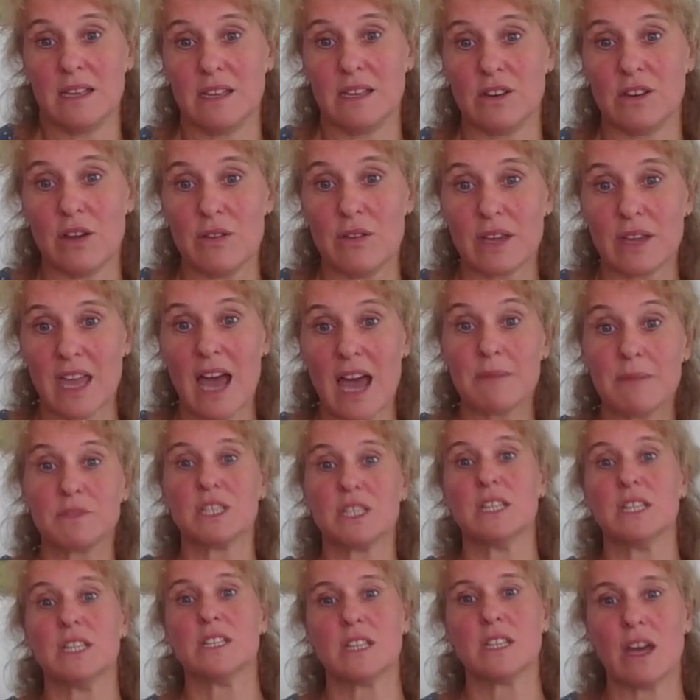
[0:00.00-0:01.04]
the
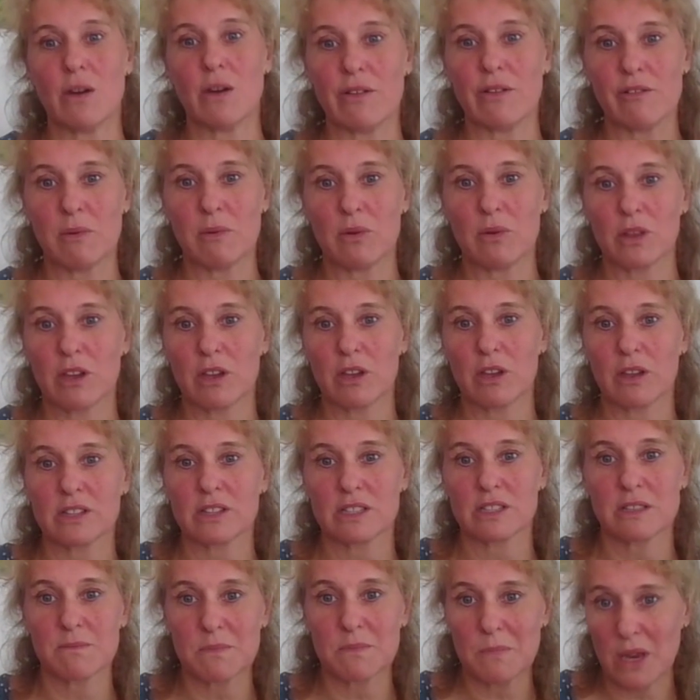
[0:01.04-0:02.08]
captain to know
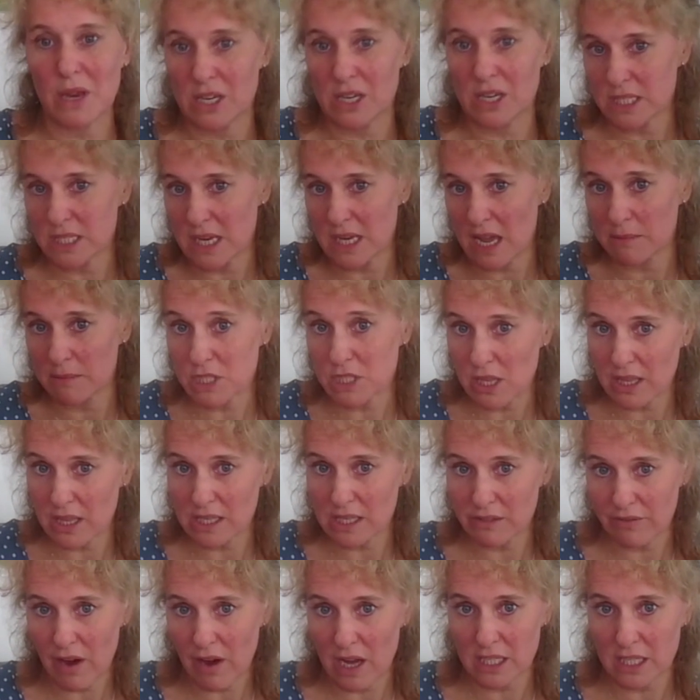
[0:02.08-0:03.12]
everybody's name, so they
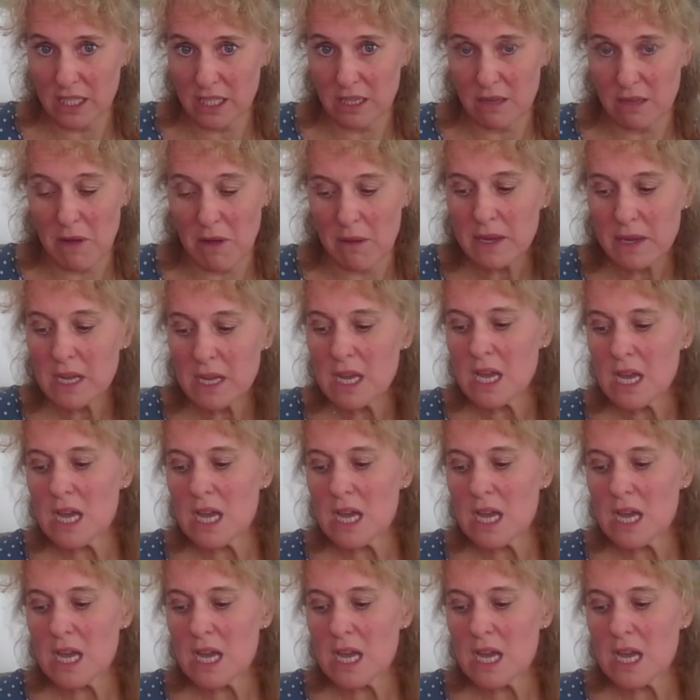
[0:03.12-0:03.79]
divided them up.